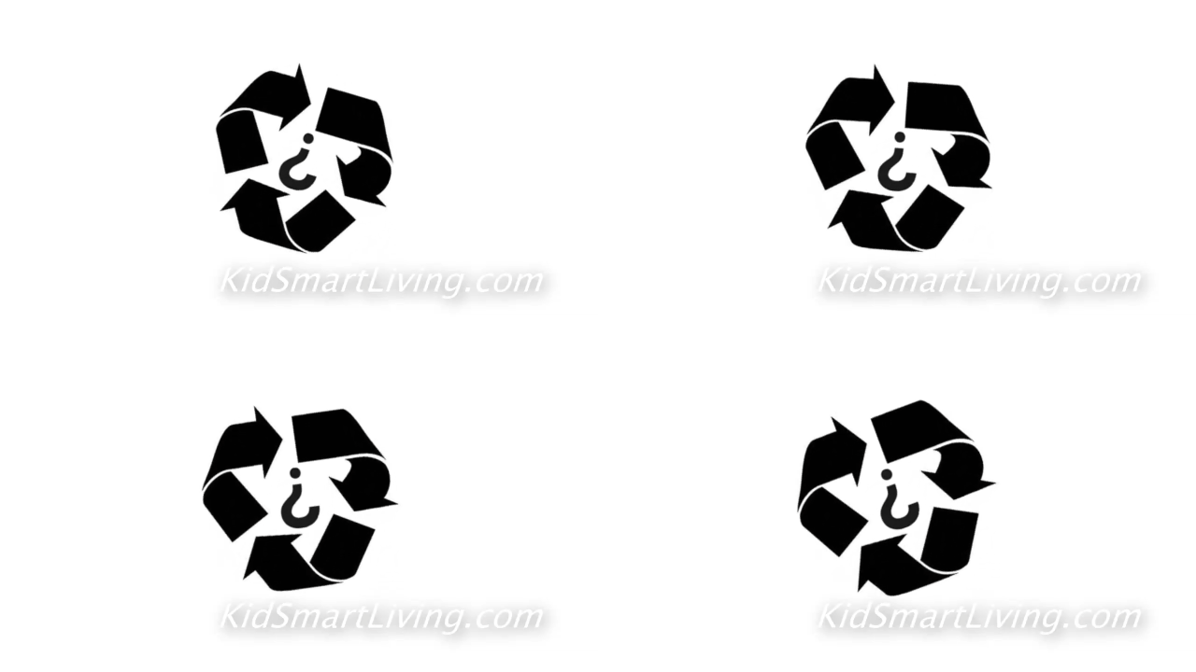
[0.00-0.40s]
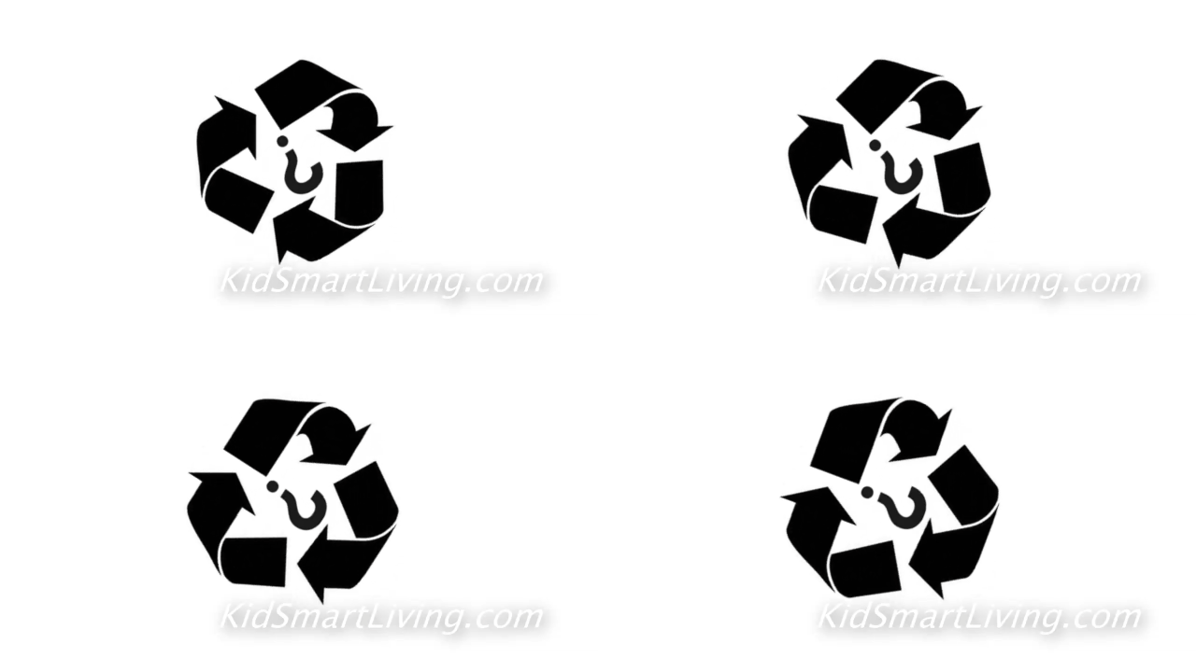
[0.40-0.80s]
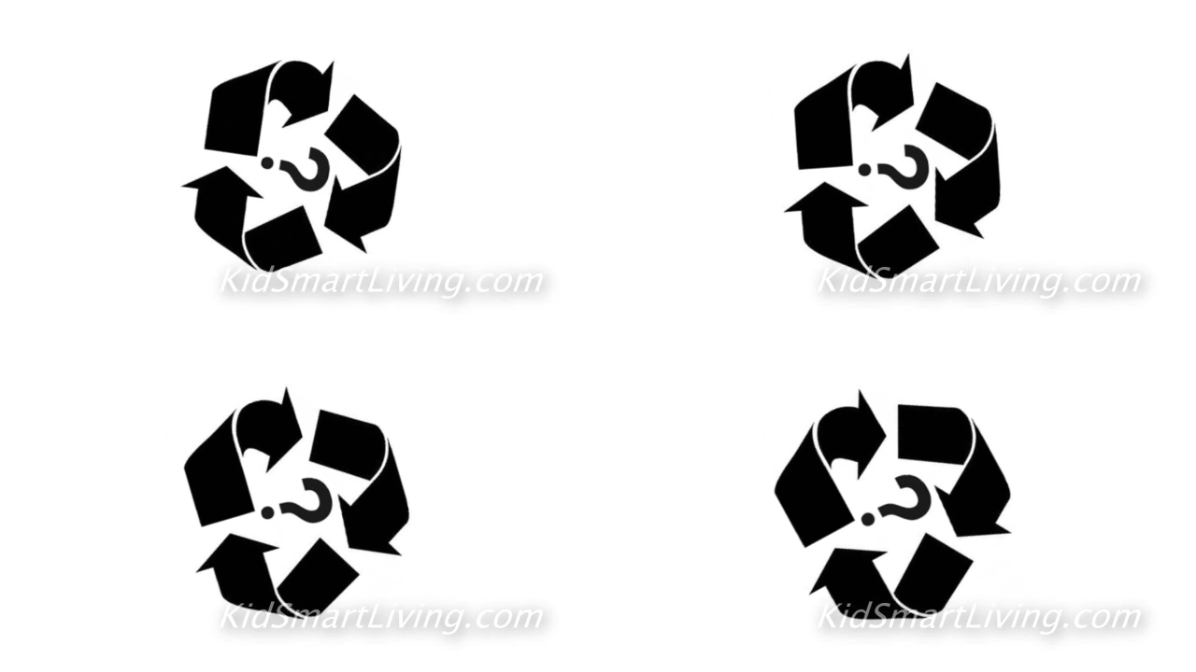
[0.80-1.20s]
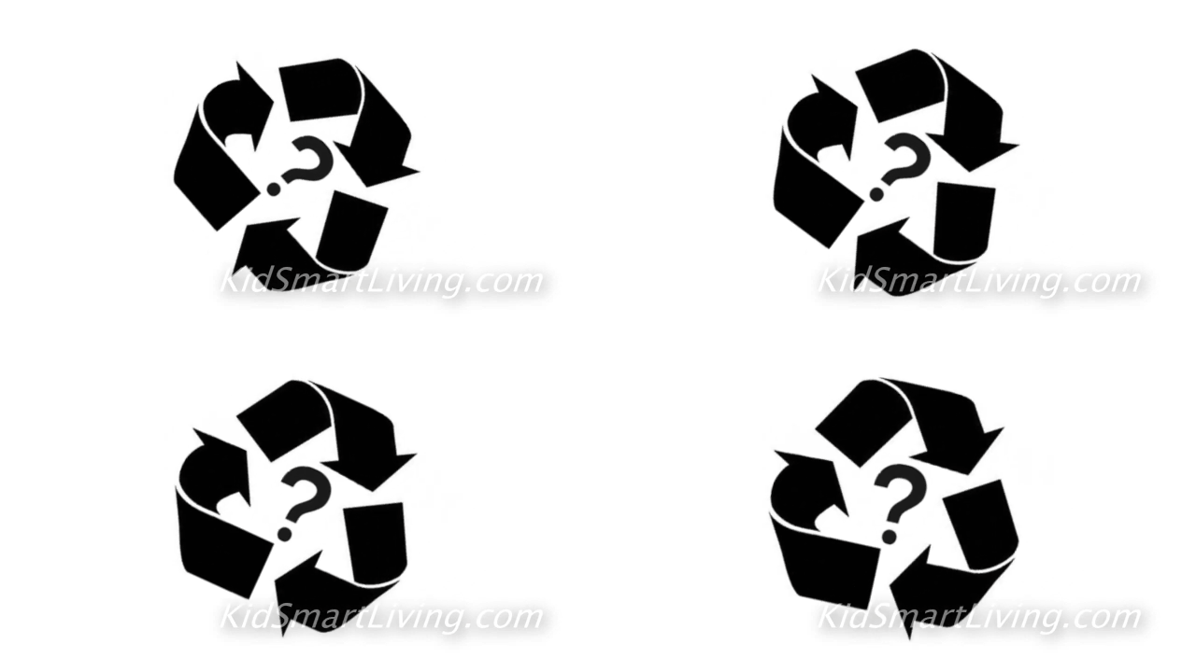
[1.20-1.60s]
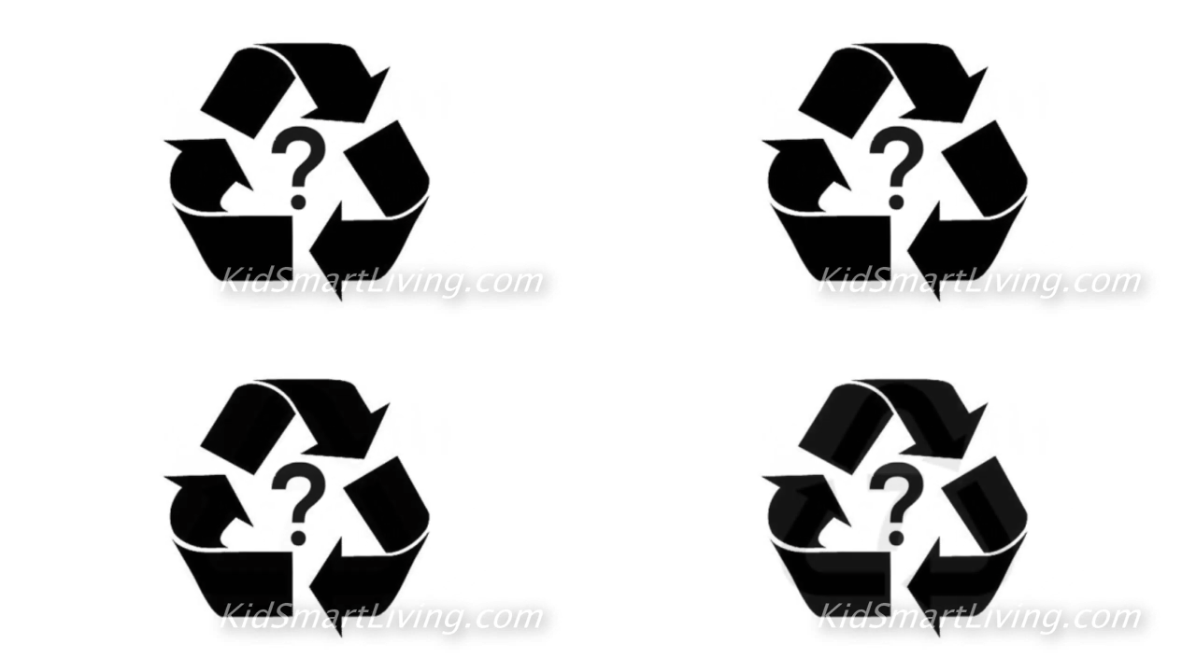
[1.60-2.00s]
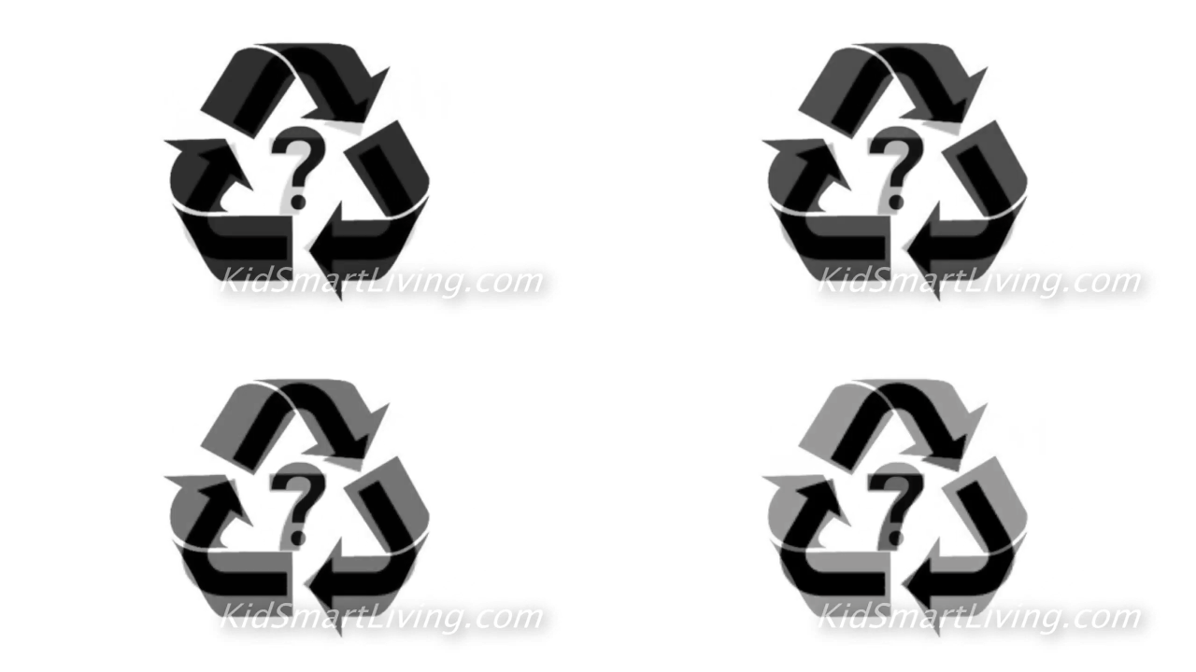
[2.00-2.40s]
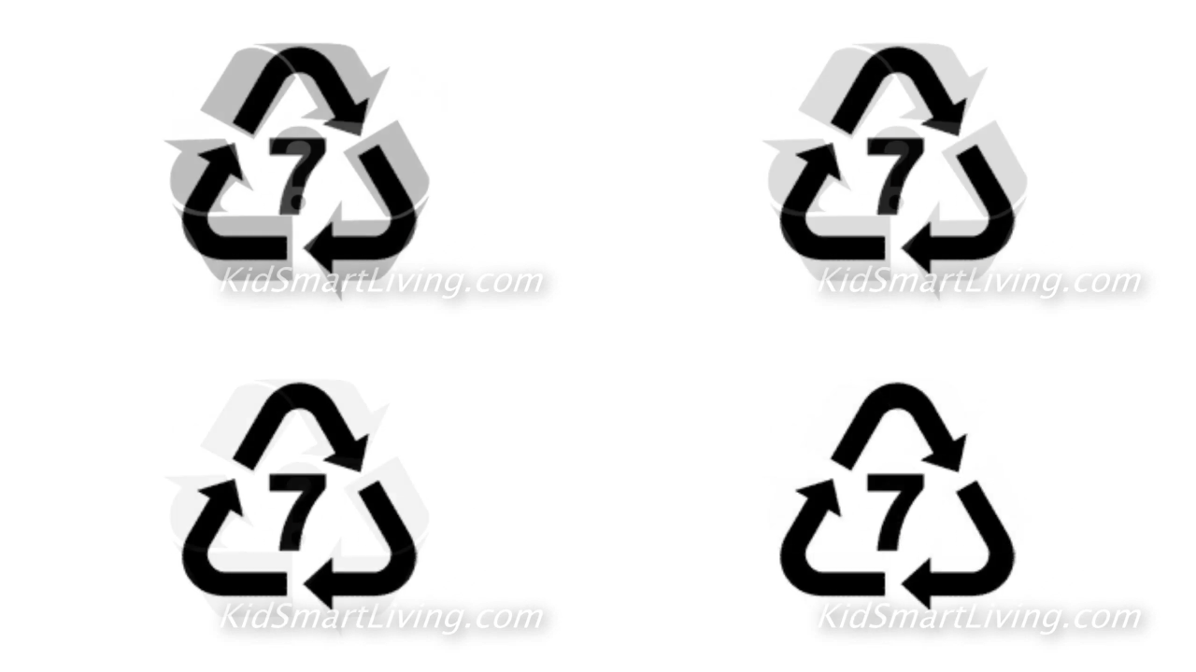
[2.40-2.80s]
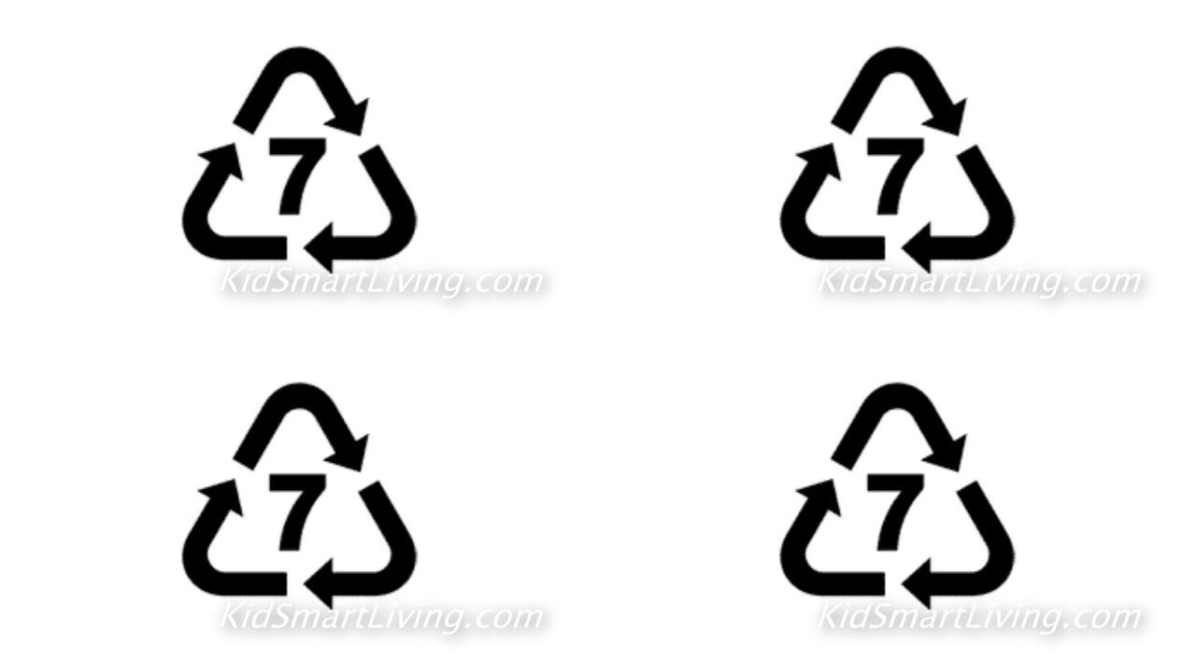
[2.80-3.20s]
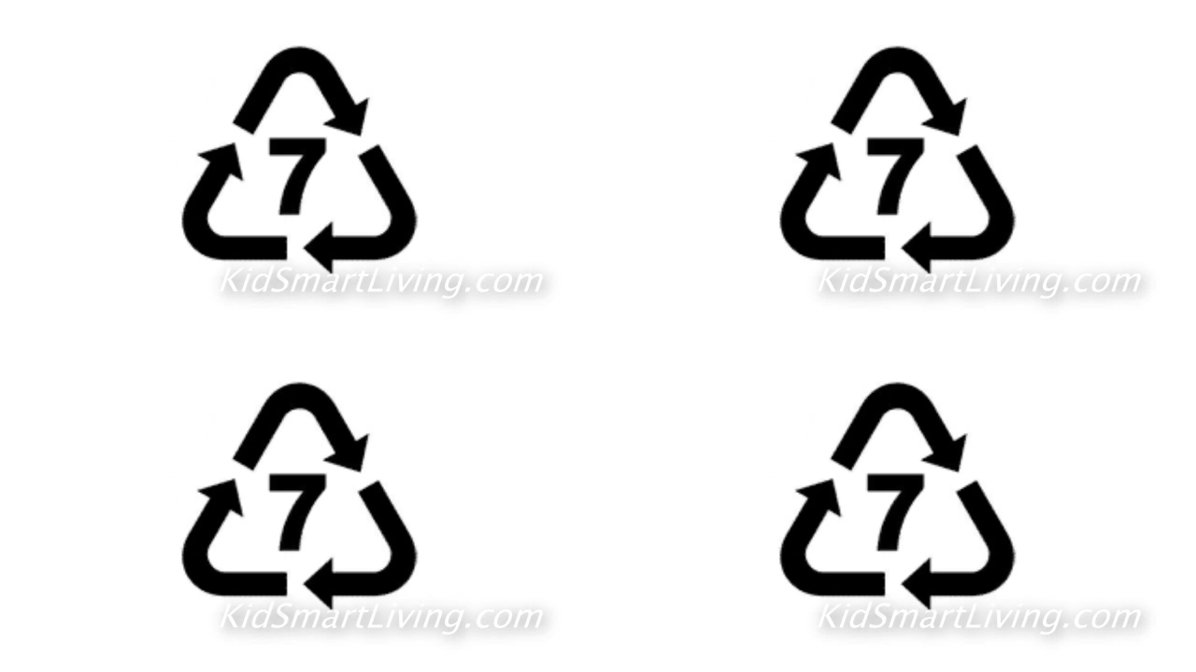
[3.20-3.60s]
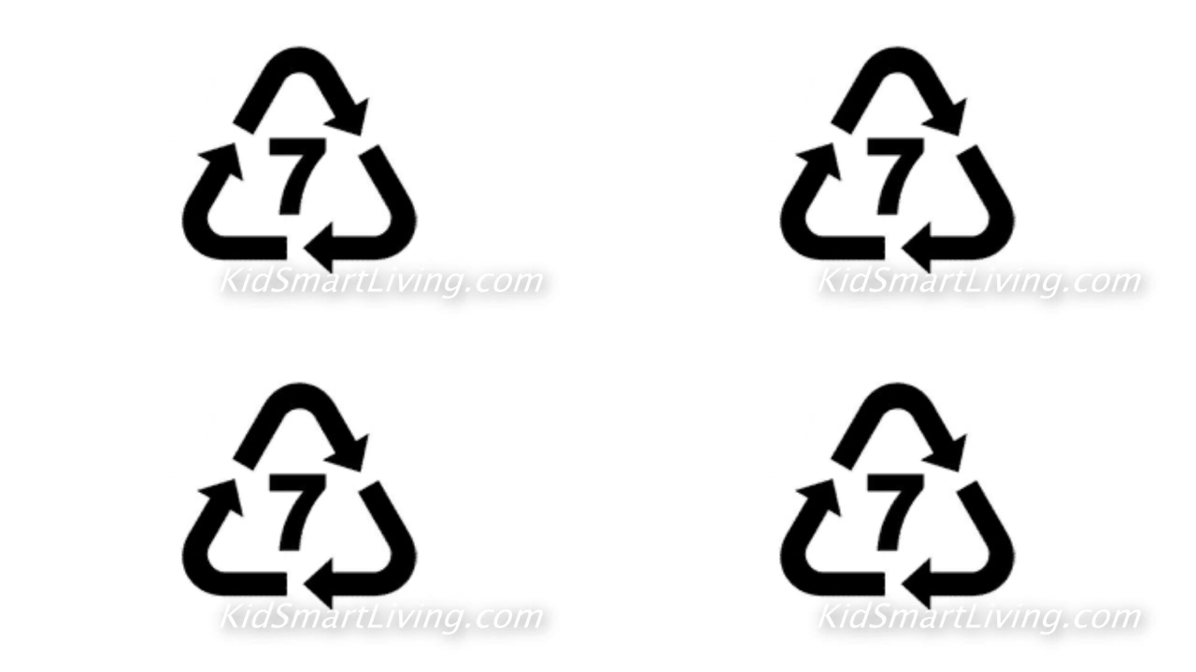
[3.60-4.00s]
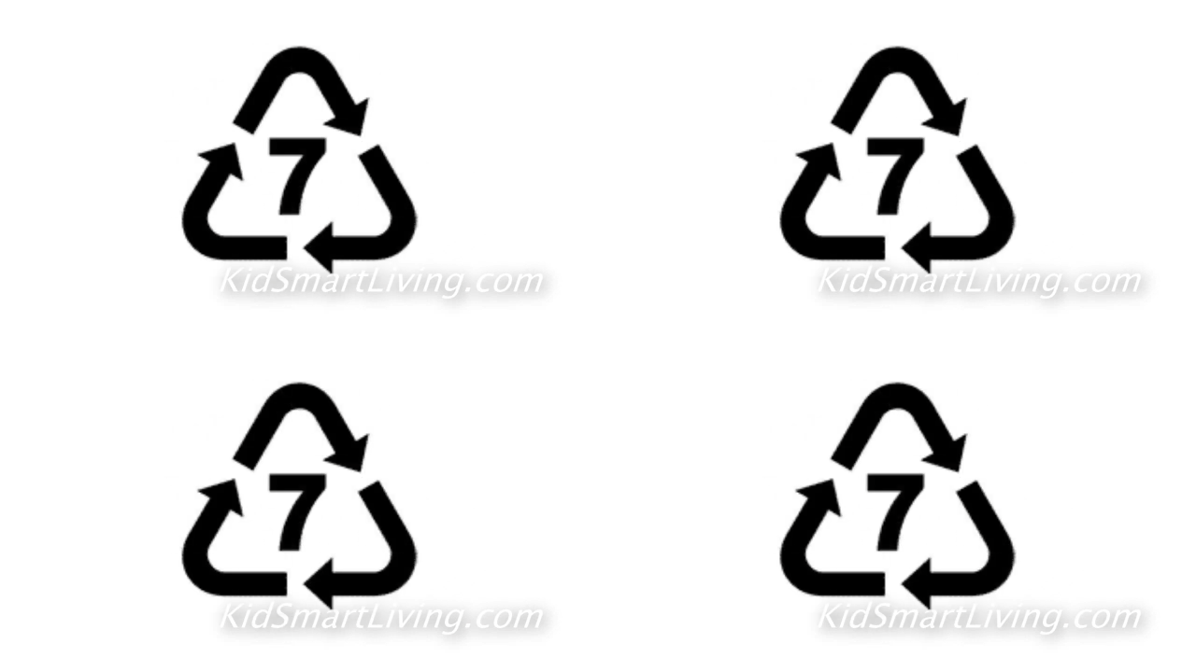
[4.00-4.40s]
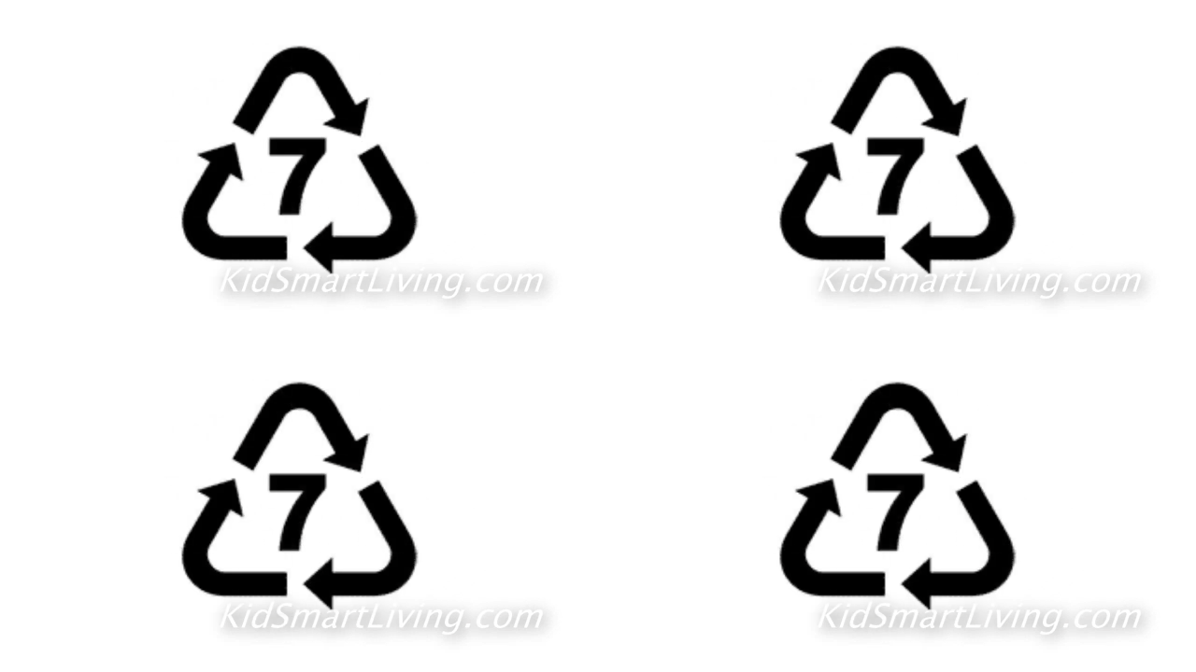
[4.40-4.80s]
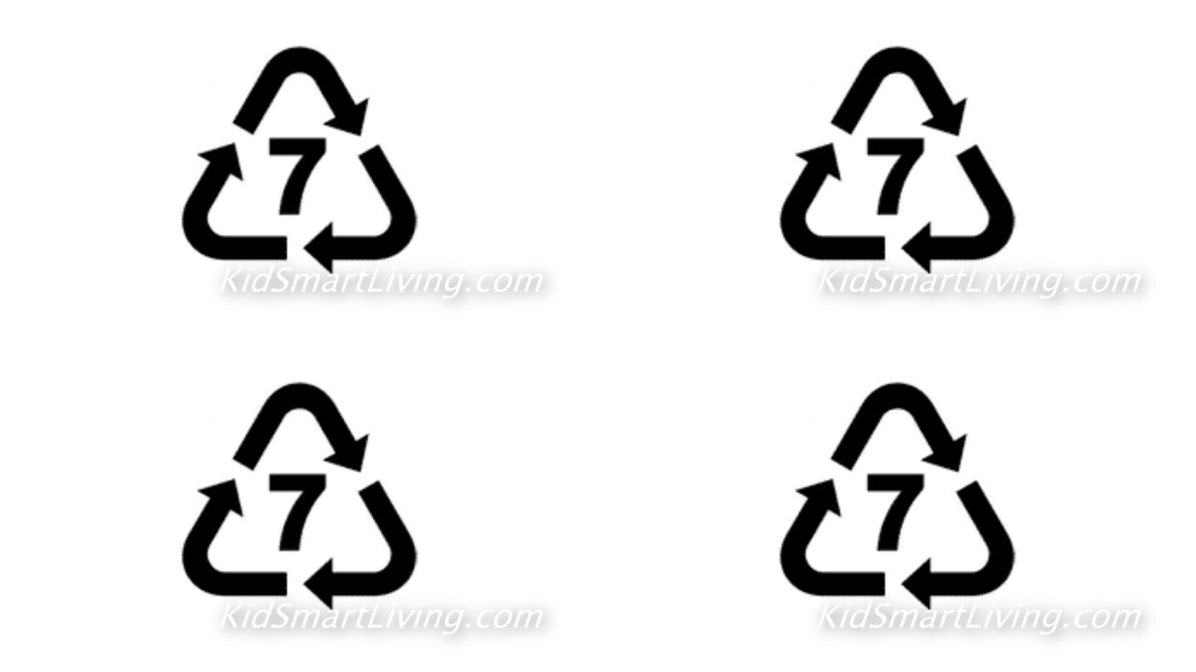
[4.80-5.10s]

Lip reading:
[unreadable: no face in view]